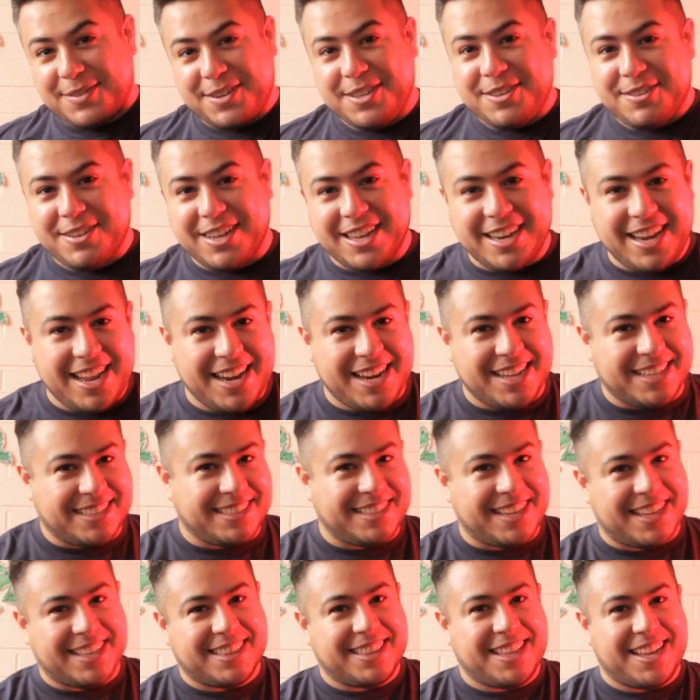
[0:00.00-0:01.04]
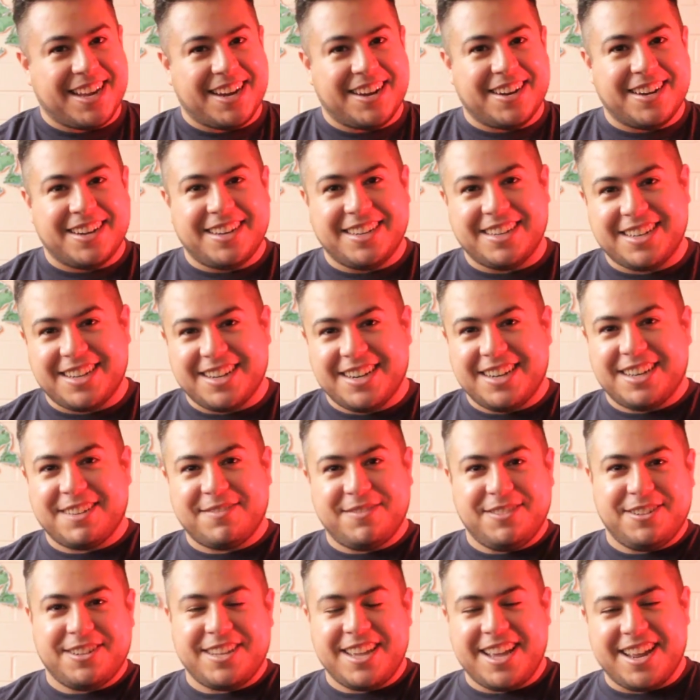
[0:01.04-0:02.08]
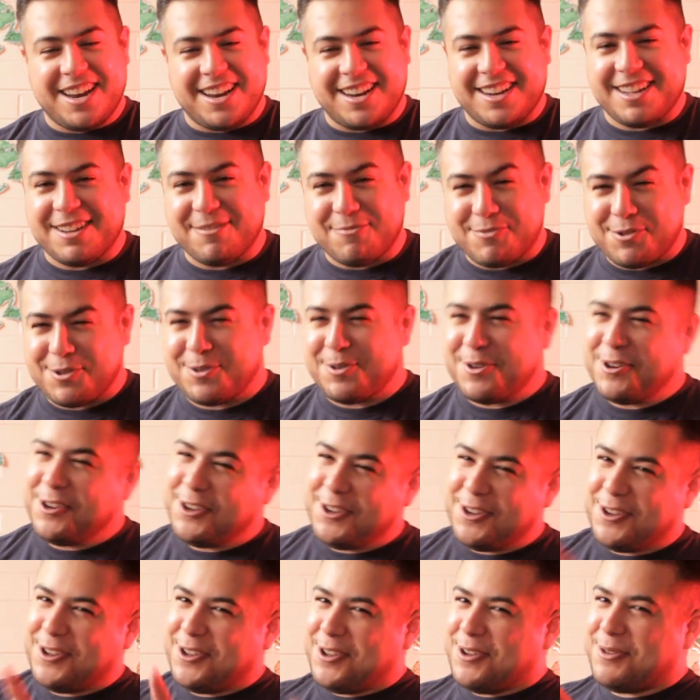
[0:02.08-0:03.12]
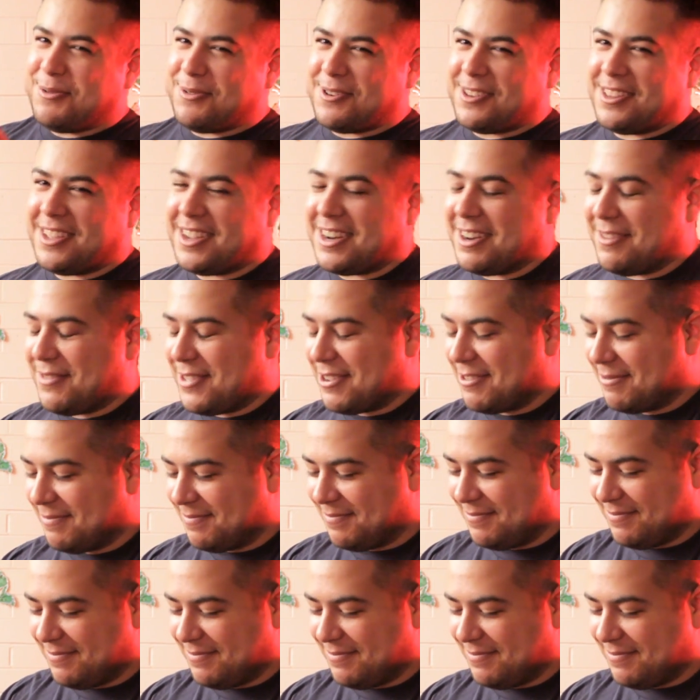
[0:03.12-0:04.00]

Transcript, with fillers: for you Canadians out there in Canuckville, Canada. We're, we're thinking of you.